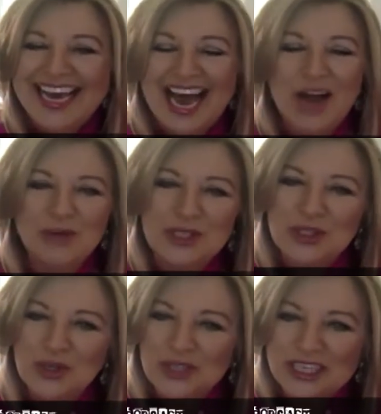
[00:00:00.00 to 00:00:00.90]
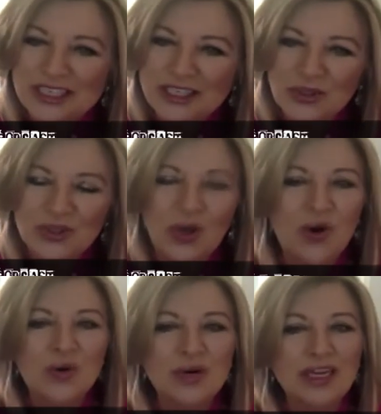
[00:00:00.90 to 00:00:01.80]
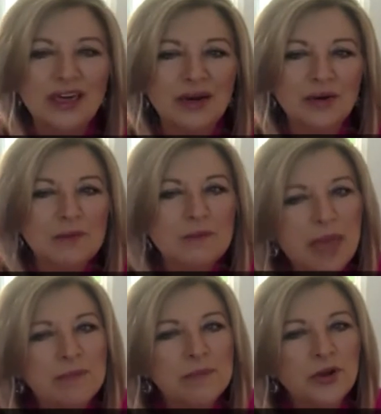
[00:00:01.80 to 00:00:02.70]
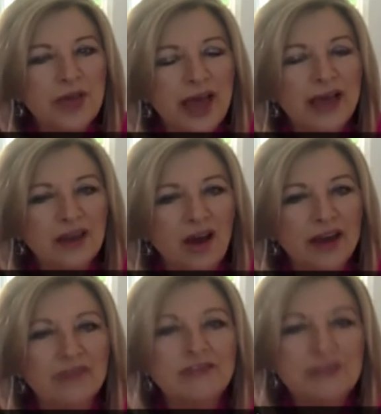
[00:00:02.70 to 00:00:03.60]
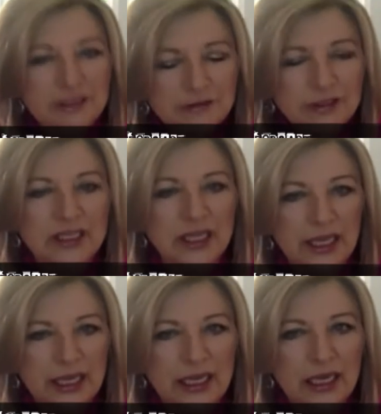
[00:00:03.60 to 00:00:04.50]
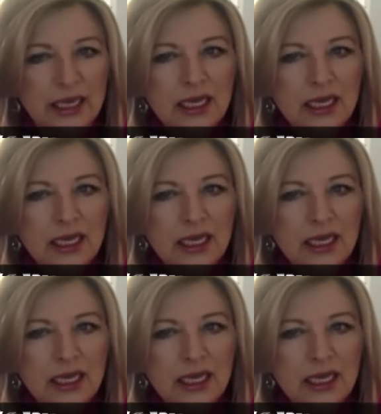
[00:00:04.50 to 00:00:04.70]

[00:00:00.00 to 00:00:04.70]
I was 13 years old, and I remember that night vividly.